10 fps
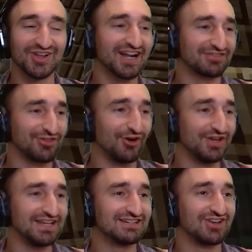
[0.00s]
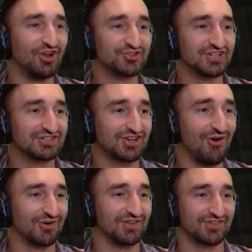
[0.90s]
got 30 dungeon
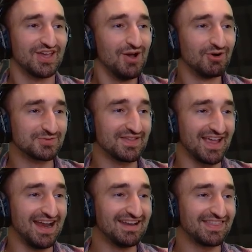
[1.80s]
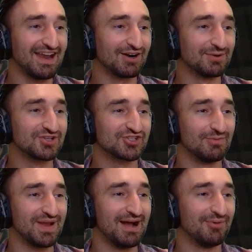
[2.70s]
tokens, which means in theory, we
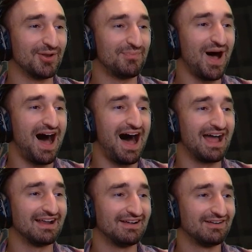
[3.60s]
should be able to buy